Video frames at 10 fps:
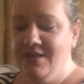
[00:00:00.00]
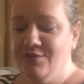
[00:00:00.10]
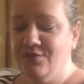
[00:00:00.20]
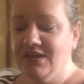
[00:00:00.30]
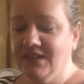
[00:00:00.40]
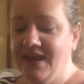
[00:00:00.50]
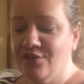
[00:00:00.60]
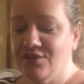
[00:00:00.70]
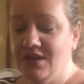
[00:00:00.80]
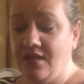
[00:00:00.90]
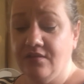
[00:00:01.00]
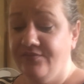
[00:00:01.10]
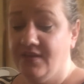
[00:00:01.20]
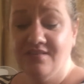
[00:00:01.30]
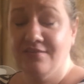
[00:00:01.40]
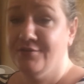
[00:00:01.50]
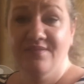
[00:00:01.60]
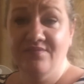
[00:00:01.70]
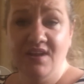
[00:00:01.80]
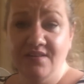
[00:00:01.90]
So the collection, I love this, is
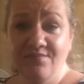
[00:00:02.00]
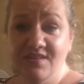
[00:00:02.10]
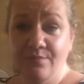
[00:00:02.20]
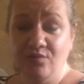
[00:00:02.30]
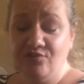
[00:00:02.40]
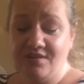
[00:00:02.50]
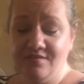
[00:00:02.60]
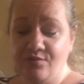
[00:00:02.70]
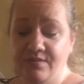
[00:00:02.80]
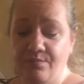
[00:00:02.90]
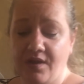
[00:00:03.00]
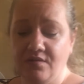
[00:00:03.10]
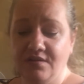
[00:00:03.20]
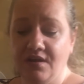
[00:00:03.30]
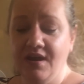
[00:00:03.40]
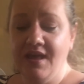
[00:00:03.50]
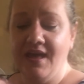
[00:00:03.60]
an invisible translucent powder.